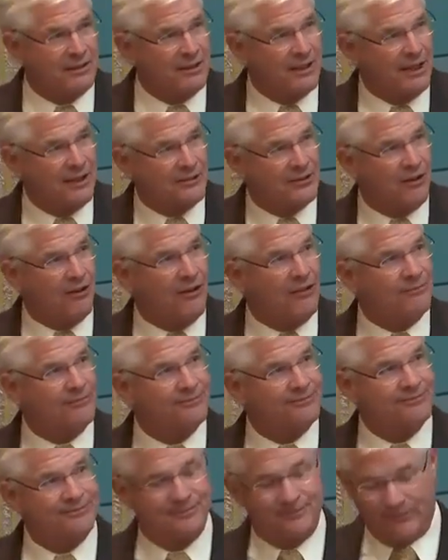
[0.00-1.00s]
et al.
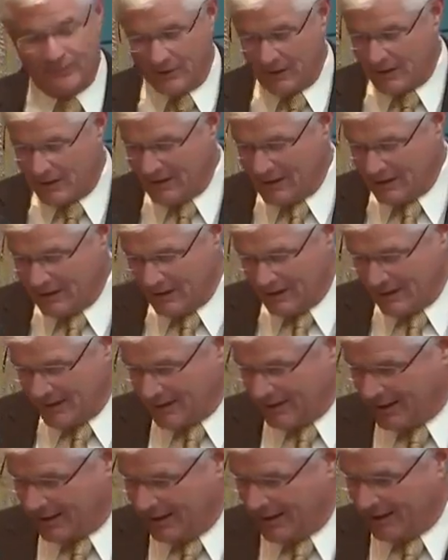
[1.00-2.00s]

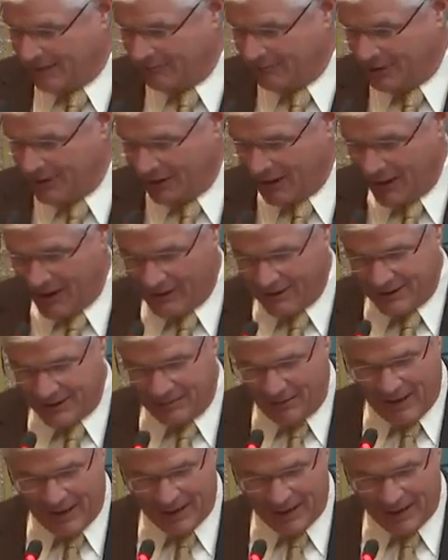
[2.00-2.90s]
It harkens back